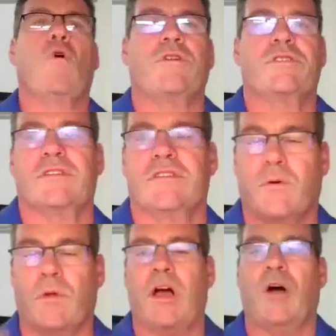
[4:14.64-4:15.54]
courses
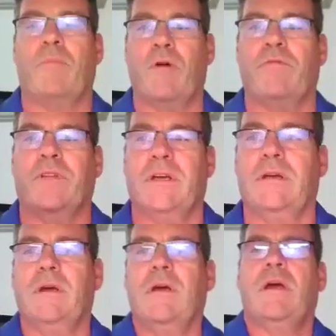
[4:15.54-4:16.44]
that will help
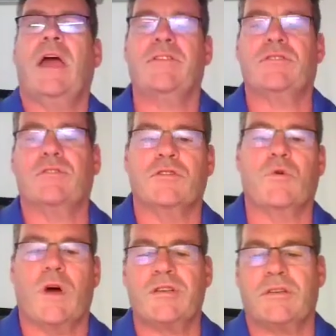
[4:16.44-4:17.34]
hopefully answer those
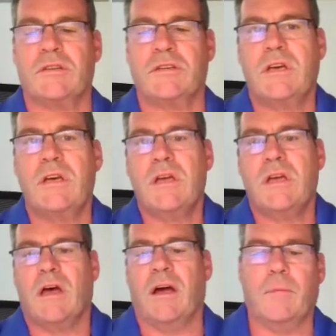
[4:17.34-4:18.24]
questions.
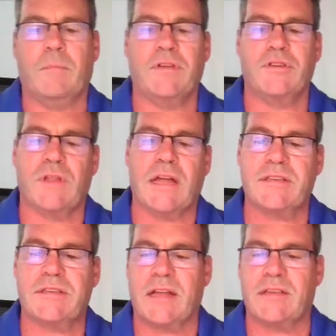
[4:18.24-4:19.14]
And so
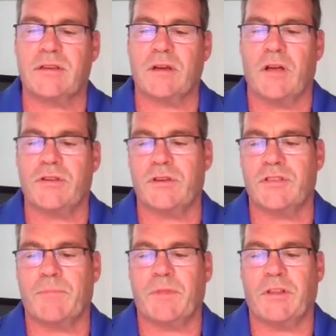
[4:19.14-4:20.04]
that's also
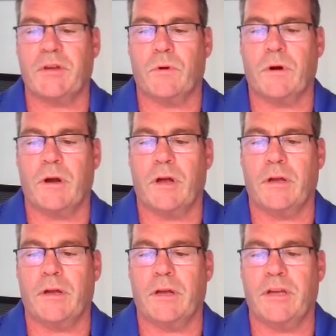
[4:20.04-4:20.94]
something that we're
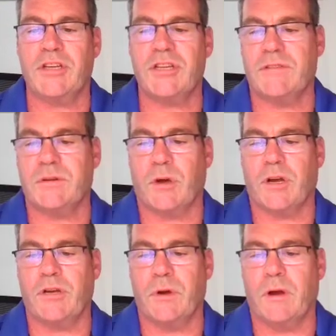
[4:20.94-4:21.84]
initiatives that we're
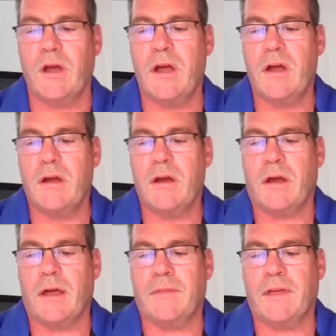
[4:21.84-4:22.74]
going to do.
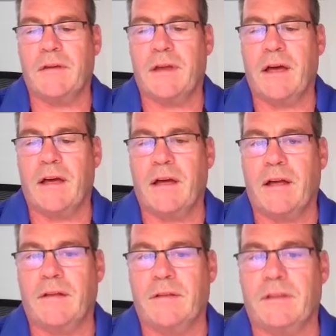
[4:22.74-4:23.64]
And then
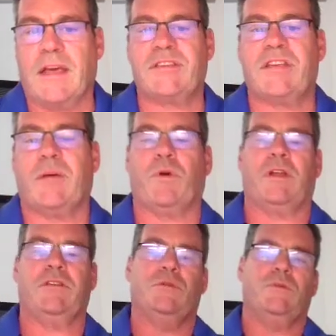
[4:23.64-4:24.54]
the next up, we're
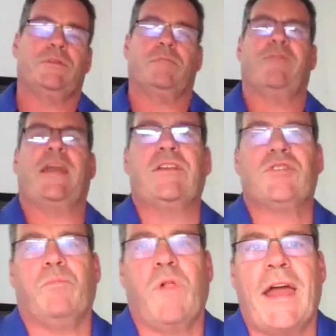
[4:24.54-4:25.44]
going to do some
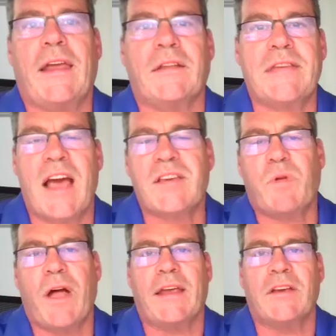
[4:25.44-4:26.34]
financial planning and tax
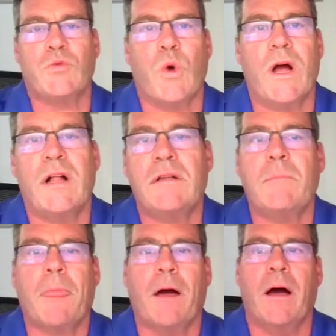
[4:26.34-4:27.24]
planning as well.
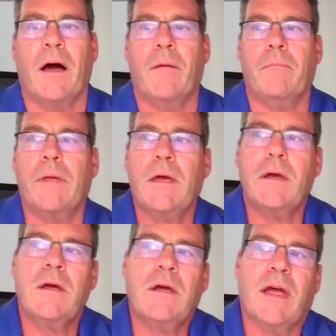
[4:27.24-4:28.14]

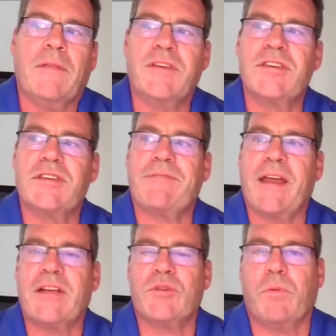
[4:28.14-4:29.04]
And this is
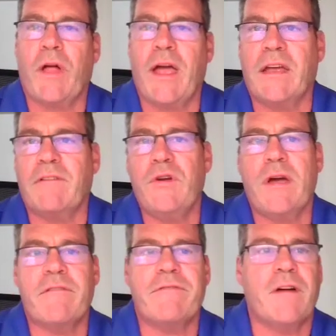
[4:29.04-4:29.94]
financial planning. If you
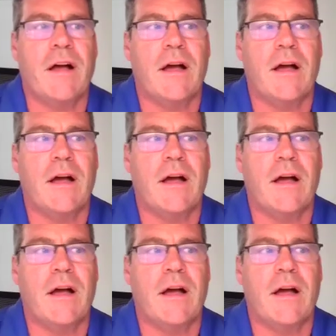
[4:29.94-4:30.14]
have